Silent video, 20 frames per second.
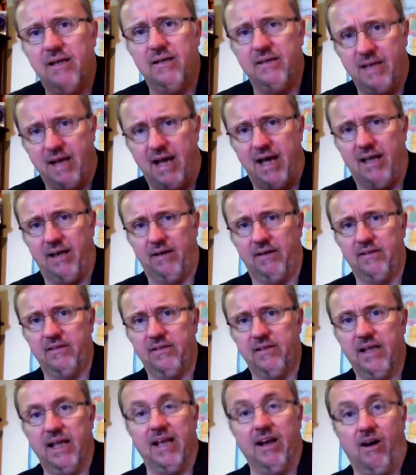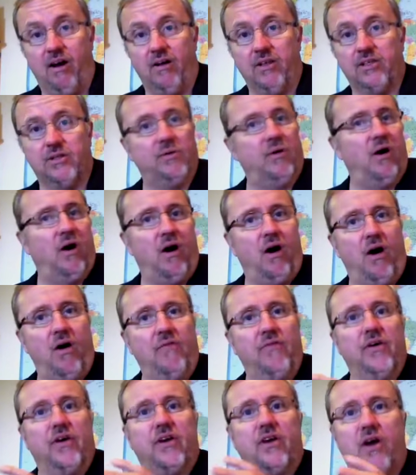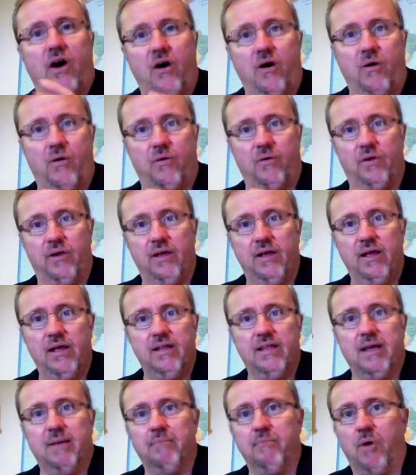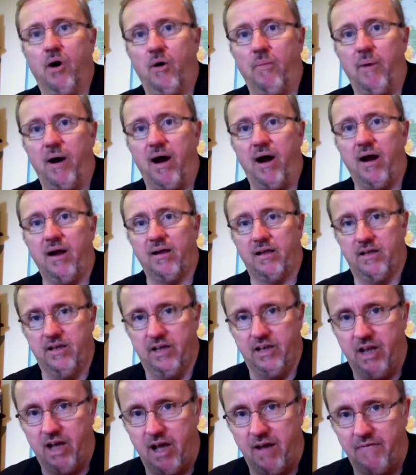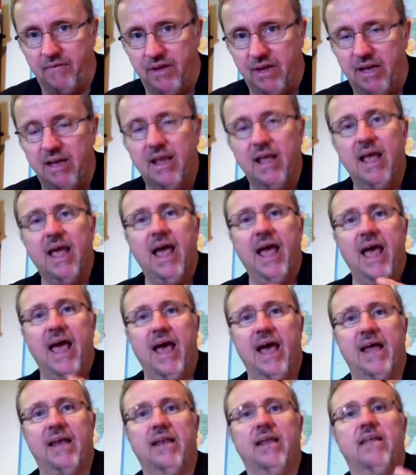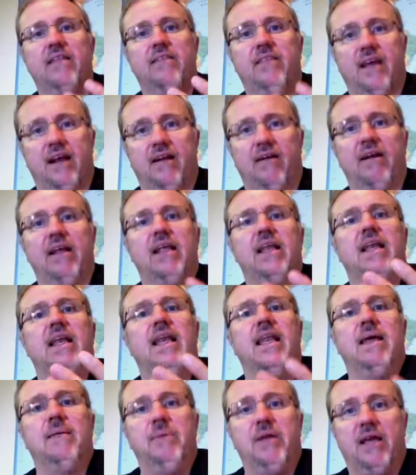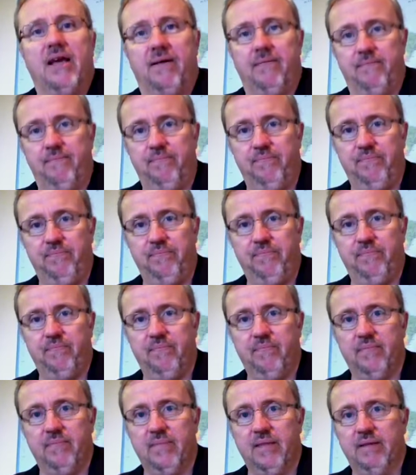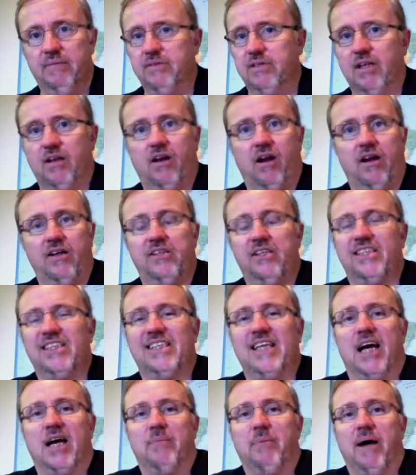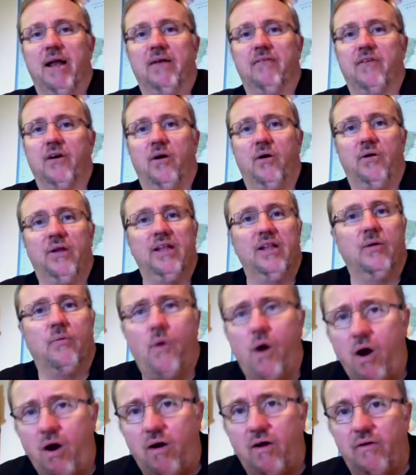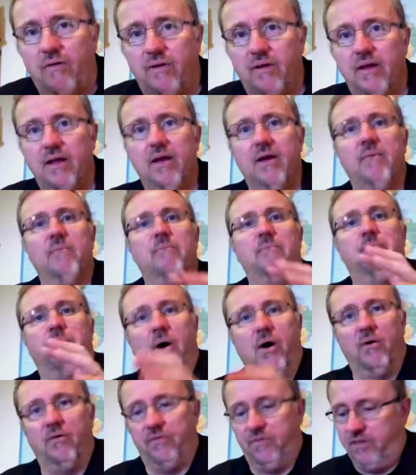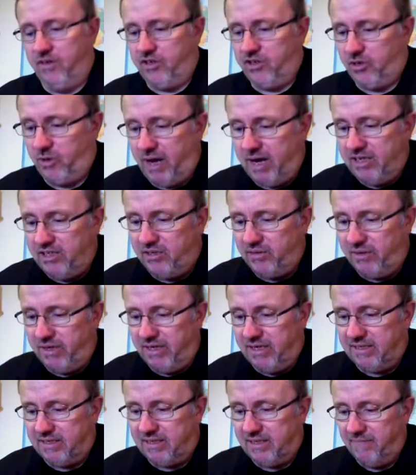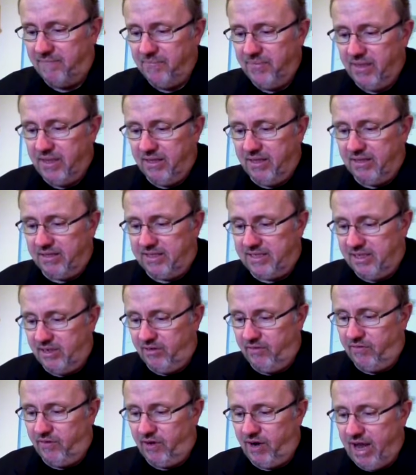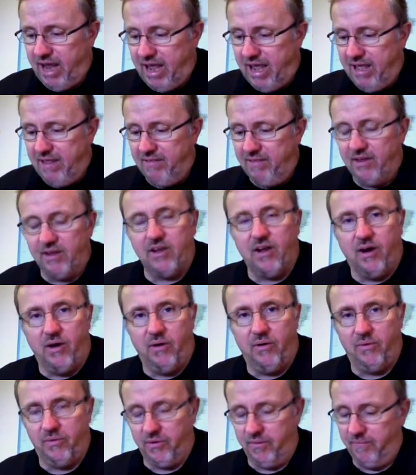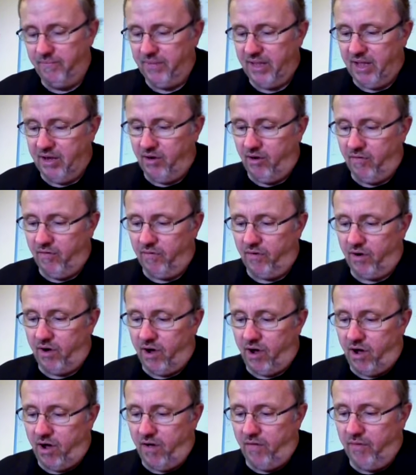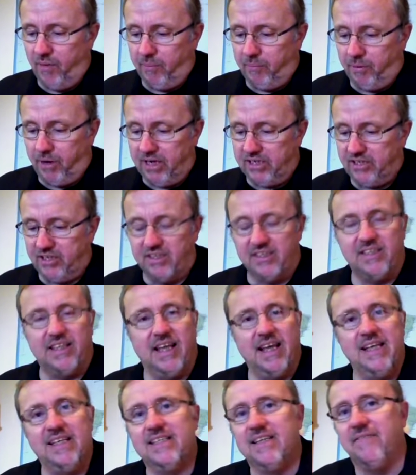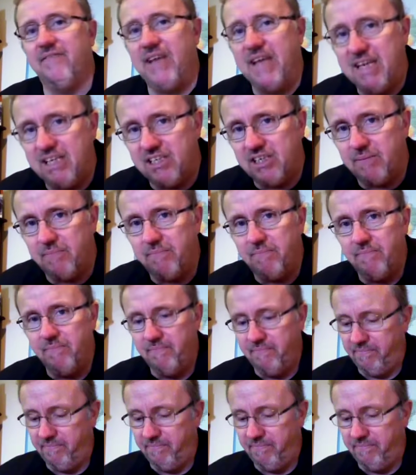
dollars and also all the gold that Muammar Gaddafi had there in Libya. It was the largest stockpile of gold in the world. Both the treasuries, the silver and the gold, and over all the precious things of Egypt